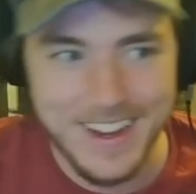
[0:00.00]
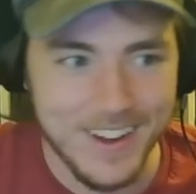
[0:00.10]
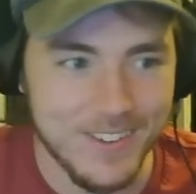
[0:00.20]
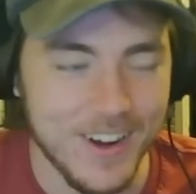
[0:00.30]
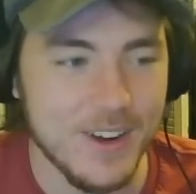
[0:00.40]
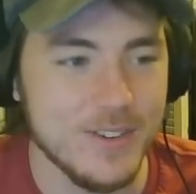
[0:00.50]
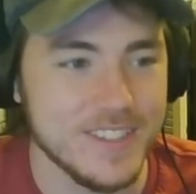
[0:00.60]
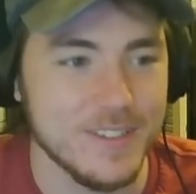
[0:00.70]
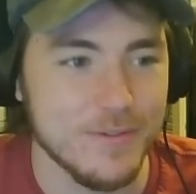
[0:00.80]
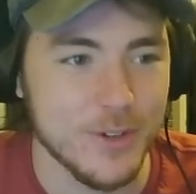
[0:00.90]
Why
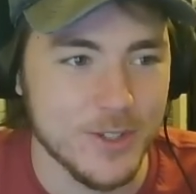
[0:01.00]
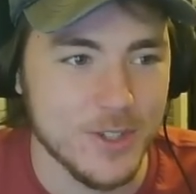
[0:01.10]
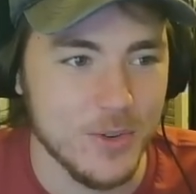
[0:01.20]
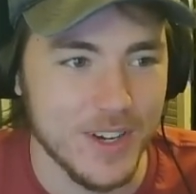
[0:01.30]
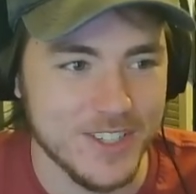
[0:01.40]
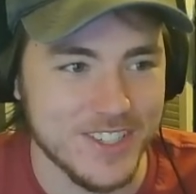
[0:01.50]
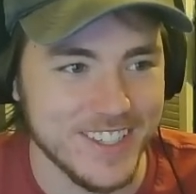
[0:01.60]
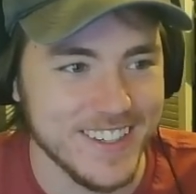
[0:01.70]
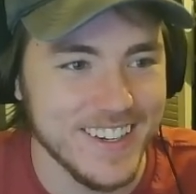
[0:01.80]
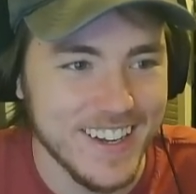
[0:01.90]
was the first question?